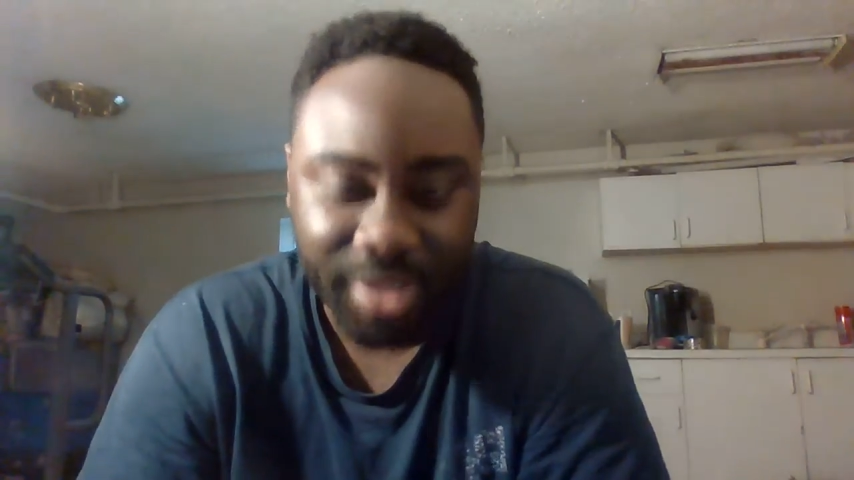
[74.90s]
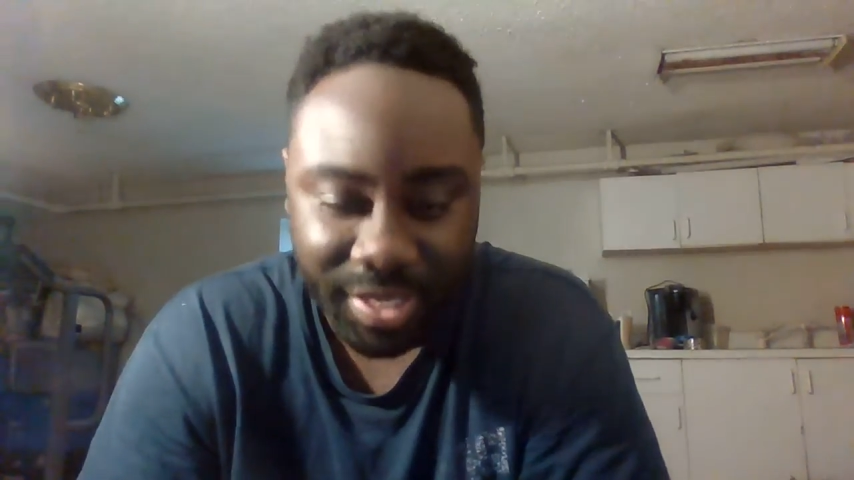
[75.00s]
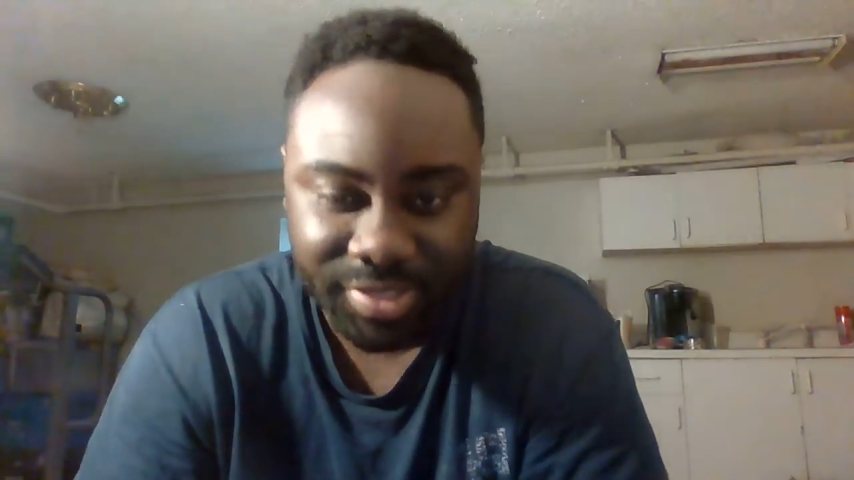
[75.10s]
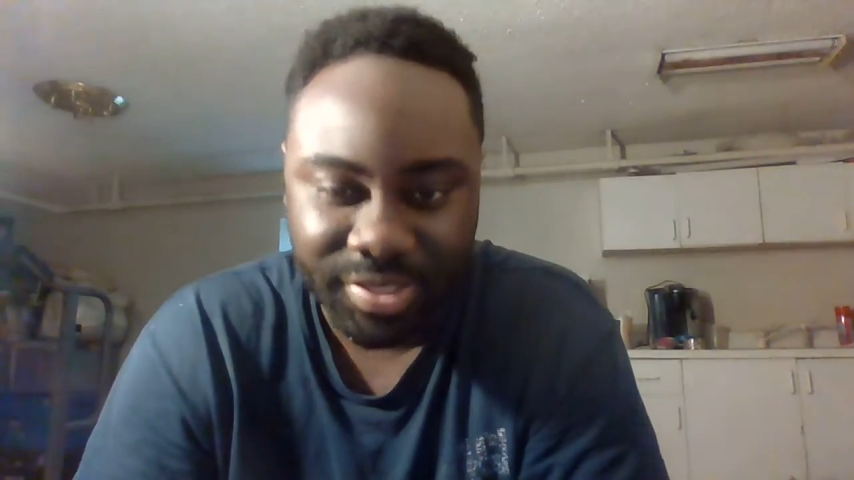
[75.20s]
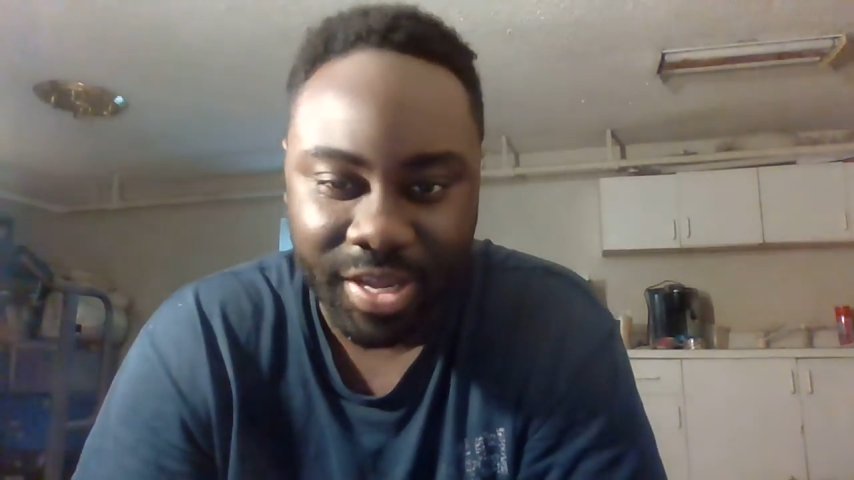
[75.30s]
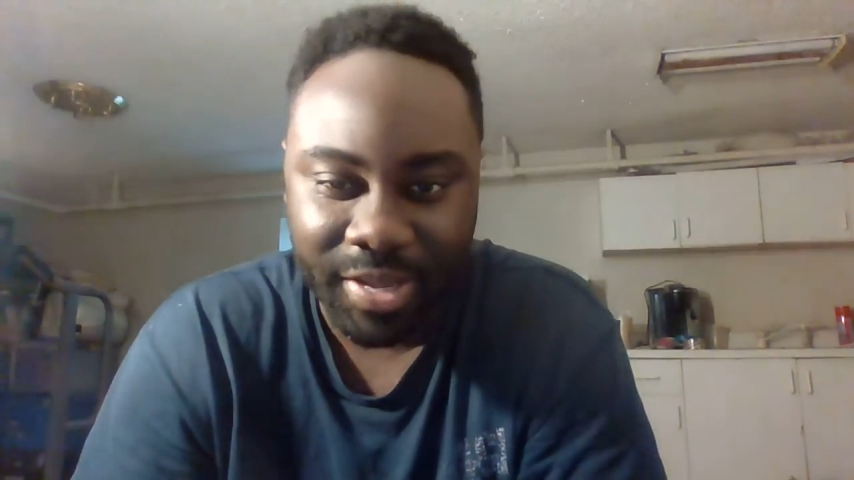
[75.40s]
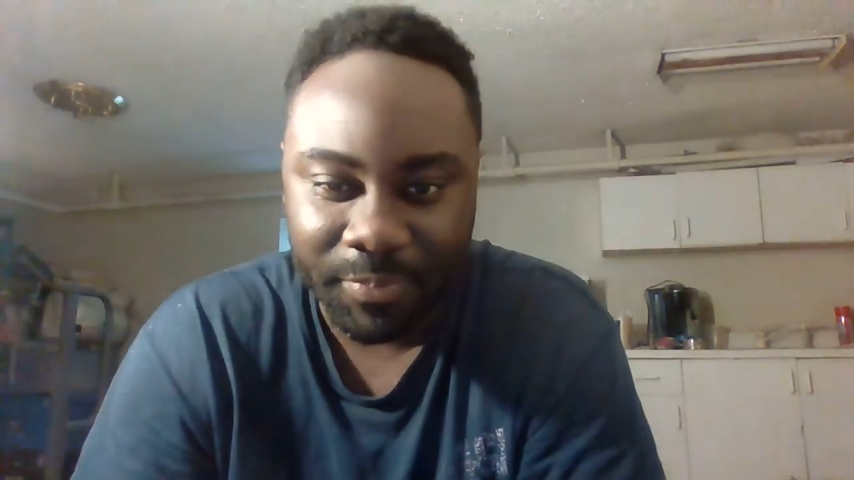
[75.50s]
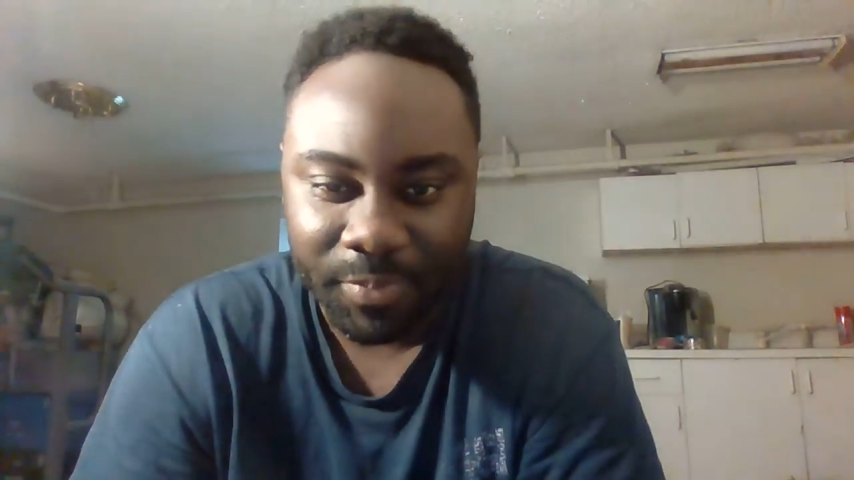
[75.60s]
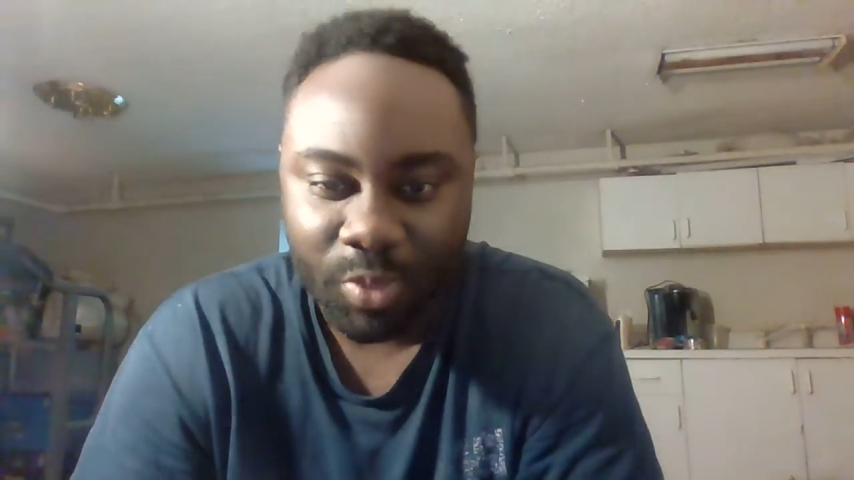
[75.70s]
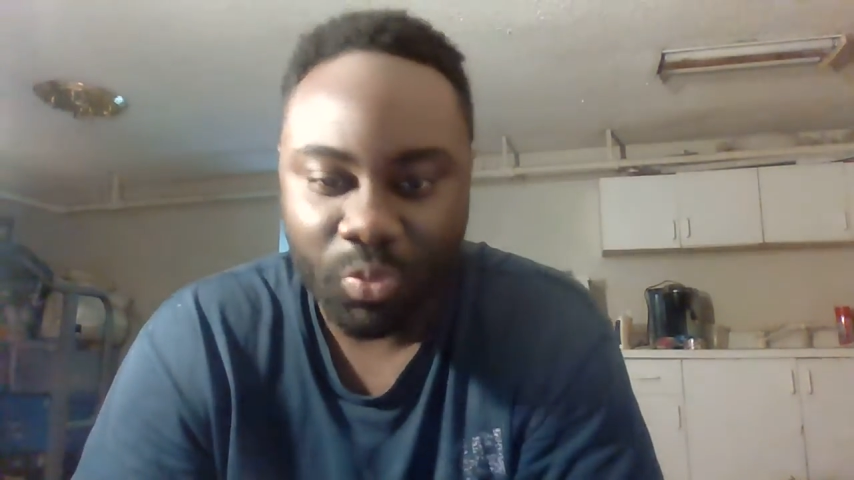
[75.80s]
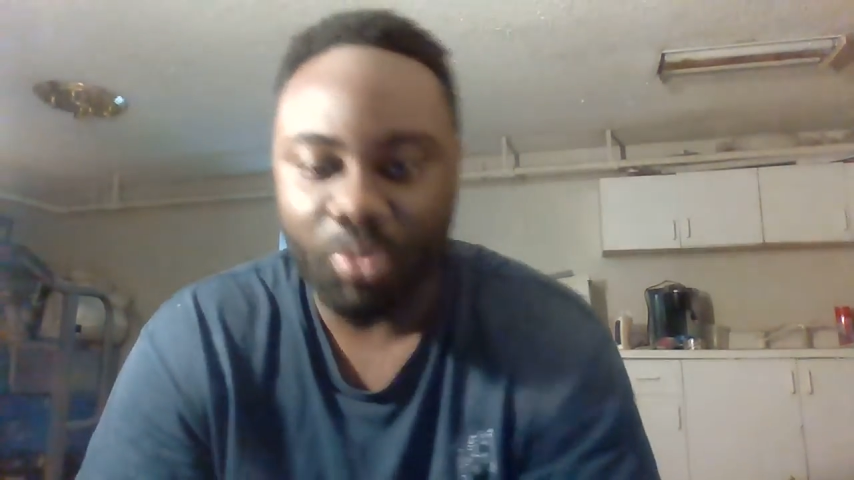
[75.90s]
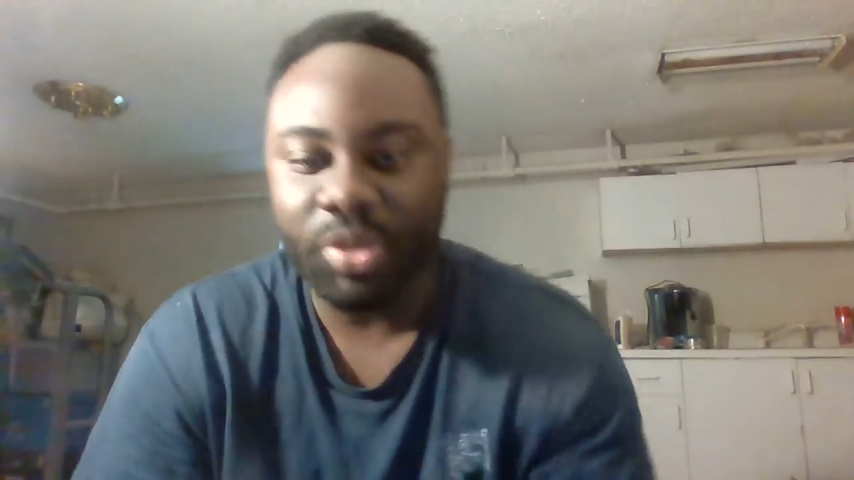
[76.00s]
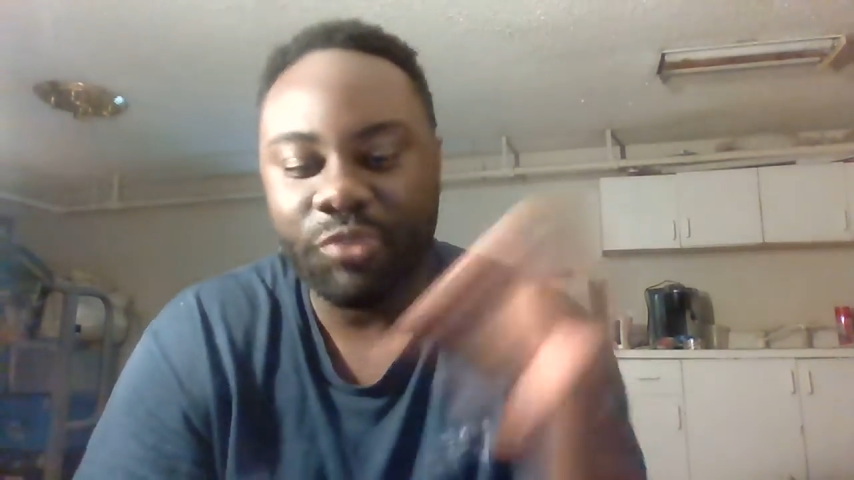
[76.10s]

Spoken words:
Next time, when we